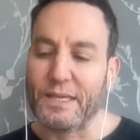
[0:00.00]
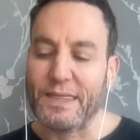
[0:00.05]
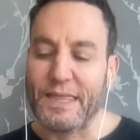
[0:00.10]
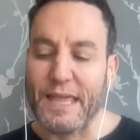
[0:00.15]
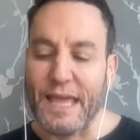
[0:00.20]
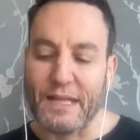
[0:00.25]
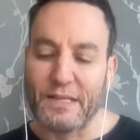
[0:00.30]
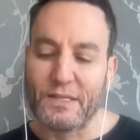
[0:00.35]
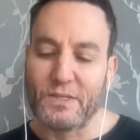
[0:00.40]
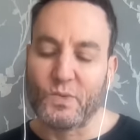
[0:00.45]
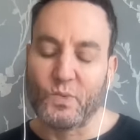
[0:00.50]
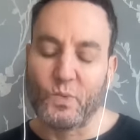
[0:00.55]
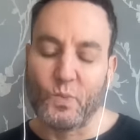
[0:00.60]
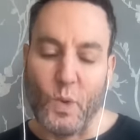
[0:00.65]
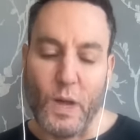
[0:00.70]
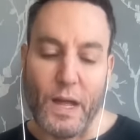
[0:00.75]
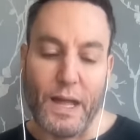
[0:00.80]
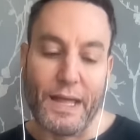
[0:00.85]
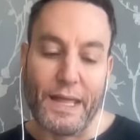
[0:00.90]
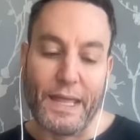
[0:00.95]
And that's
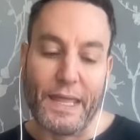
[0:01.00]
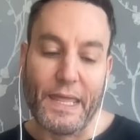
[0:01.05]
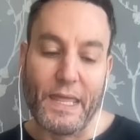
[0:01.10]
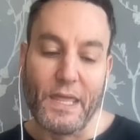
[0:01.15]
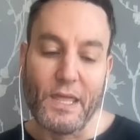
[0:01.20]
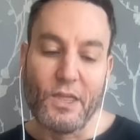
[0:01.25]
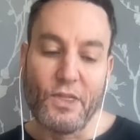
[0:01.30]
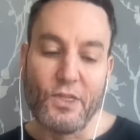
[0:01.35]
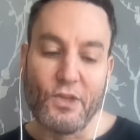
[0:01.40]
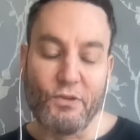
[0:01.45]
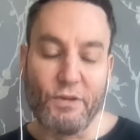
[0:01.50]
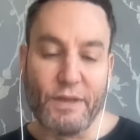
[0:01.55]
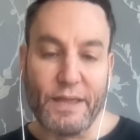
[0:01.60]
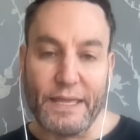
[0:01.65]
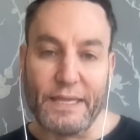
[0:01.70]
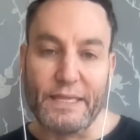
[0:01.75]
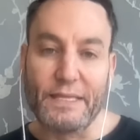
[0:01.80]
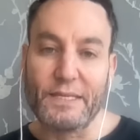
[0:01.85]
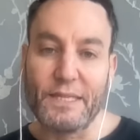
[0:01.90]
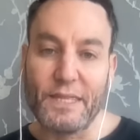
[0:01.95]
why there
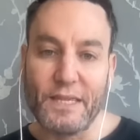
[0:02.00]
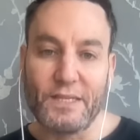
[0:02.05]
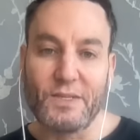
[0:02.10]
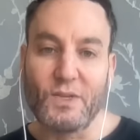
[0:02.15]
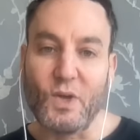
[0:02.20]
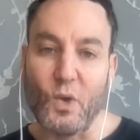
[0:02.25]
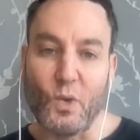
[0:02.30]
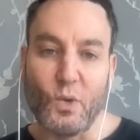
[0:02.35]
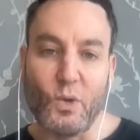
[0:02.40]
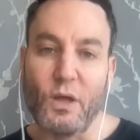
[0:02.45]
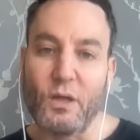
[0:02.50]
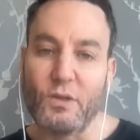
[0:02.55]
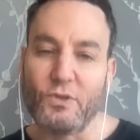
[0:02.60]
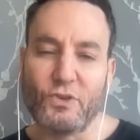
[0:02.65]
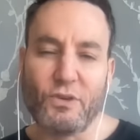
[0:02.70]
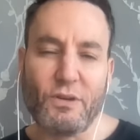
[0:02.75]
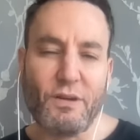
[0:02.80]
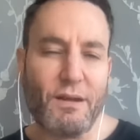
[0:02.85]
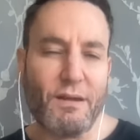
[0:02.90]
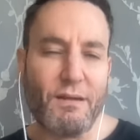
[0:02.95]
is this whole
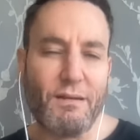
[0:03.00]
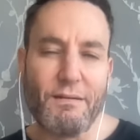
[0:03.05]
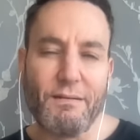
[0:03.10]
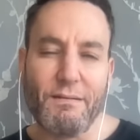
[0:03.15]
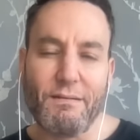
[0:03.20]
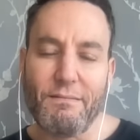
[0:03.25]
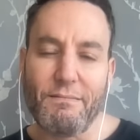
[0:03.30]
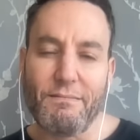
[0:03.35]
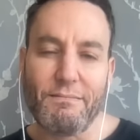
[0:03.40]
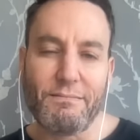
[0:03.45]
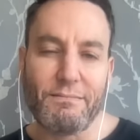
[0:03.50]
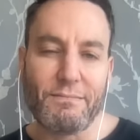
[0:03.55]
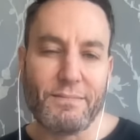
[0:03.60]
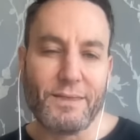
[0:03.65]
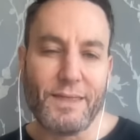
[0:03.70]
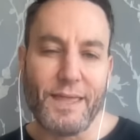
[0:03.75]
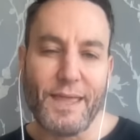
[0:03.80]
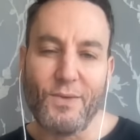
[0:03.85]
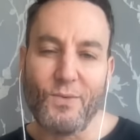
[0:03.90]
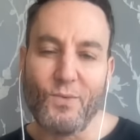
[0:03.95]
culture. Oh,
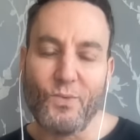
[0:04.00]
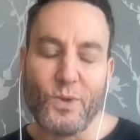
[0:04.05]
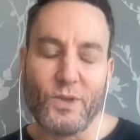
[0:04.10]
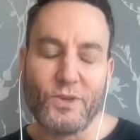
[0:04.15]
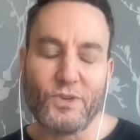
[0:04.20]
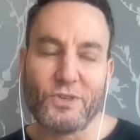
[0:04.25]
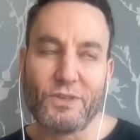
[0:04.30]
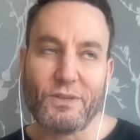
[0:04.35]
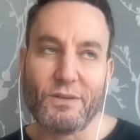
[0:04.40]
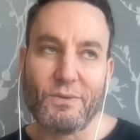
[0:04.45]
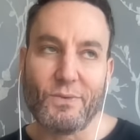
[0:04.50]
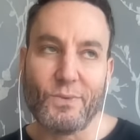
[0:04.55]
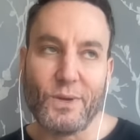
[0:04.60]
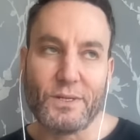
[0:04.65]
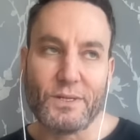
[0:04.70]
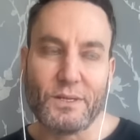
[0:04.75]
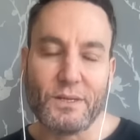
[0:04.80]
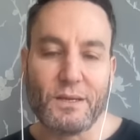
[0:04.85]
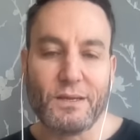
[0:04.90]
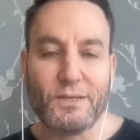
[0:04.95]
they wish there
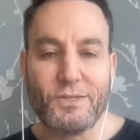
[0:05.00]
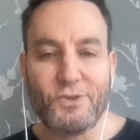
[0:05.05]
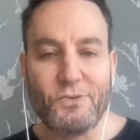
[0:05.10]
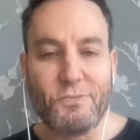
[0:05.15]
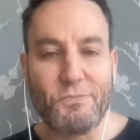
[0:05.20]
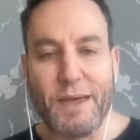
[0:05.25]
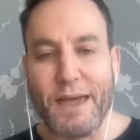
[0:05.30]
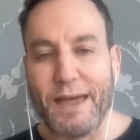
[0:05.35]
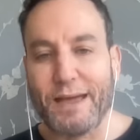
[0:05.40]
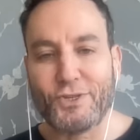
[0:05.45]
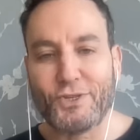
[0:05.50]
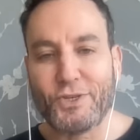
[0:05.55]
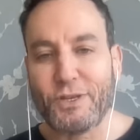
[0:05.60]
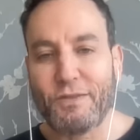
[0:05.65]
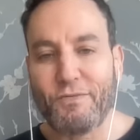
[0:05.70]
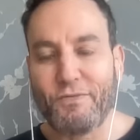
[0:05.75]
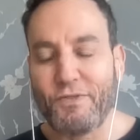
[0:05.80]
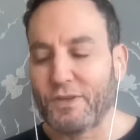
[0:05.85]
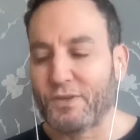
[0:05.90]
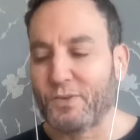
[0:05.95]
wasn't. Could you
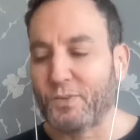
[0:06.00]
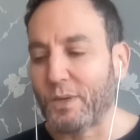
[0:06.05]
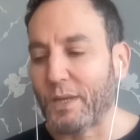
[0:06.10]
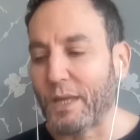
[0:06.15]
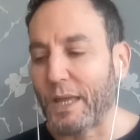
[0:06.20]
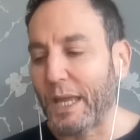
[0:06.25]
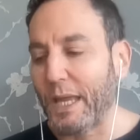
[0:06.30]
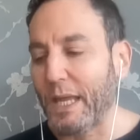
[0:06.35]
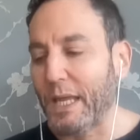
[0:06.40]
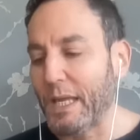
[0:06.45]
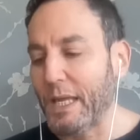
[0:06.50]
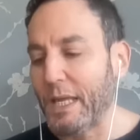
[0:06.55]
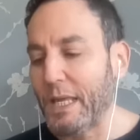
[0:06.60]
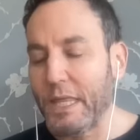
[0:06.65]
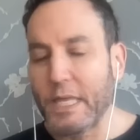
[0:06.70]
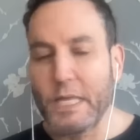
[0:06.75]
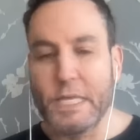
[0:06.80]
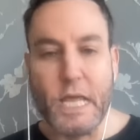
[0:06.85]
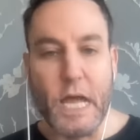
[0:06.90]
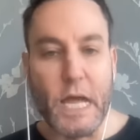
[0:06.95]
imagine if this were like
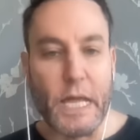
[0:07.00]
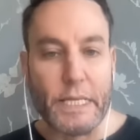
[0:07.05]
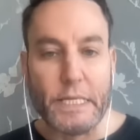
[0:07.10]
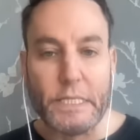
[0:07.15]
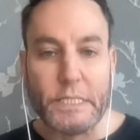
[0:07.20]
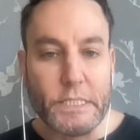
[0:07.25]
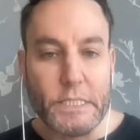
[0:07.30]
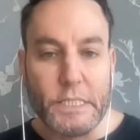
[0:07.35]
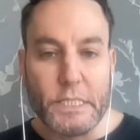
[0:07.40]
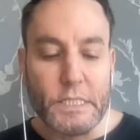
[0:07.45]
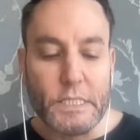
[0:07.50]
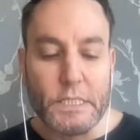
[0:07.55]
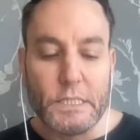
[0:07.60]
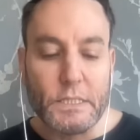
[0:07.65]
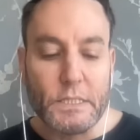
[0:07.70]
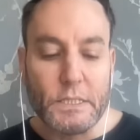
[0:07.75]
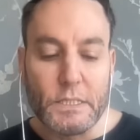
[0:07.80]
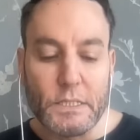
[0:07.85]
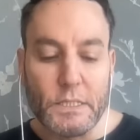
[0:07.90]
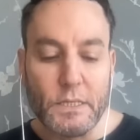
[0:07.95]
the
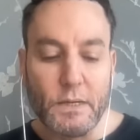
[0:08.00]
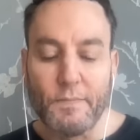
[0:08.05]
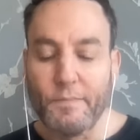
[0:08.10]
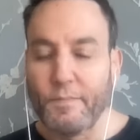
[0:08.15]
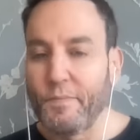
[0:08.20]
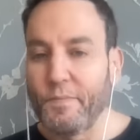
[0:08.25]
90s.